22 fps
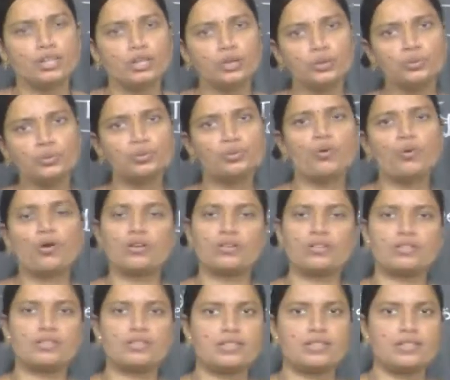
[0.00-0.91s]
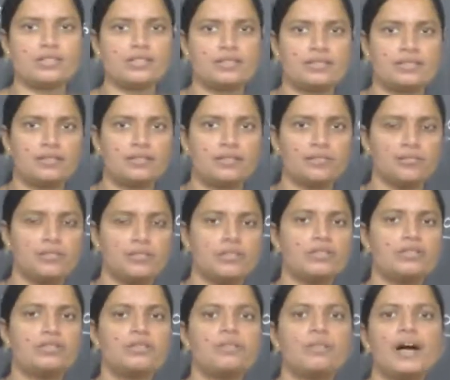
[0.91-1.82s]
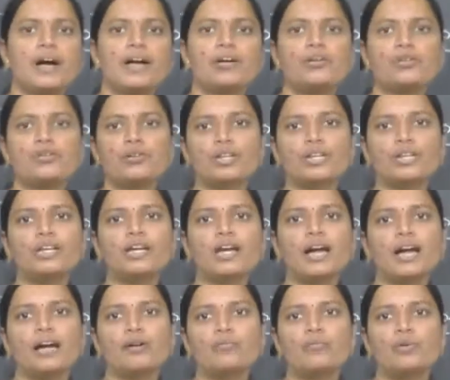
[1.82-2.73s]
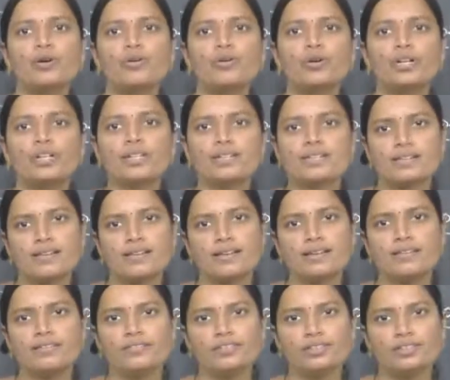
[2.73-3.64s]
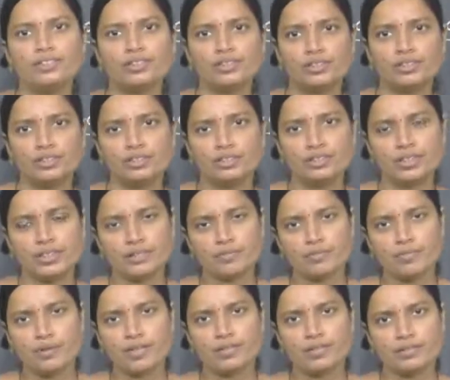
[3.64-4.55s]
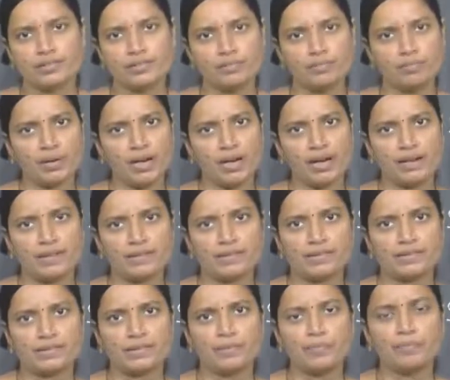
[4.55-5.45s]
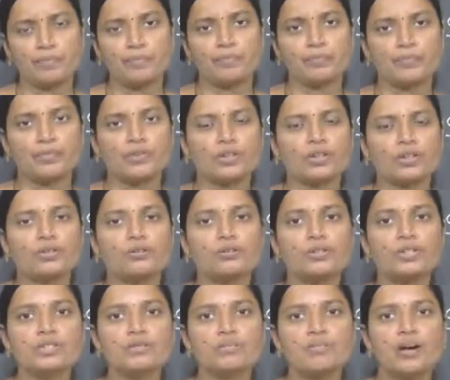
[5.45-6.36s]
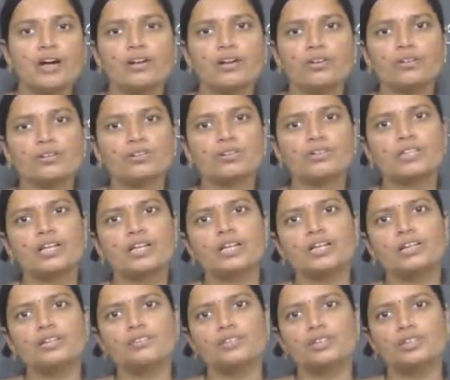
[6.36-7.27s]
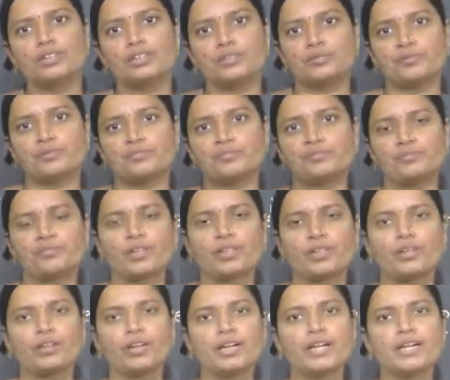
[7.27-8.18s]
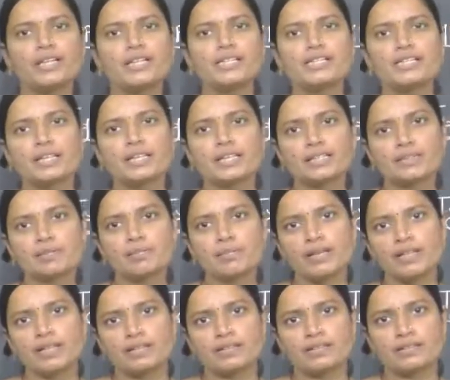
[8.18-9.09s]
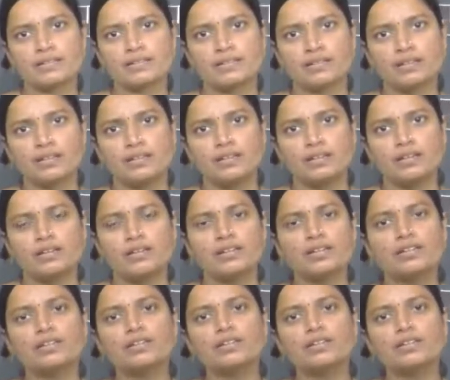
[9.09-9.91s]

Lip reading: two daughter cells. Means the mitotic and meiotic cell division takes place in plants. Now this mitotic cell division takes place in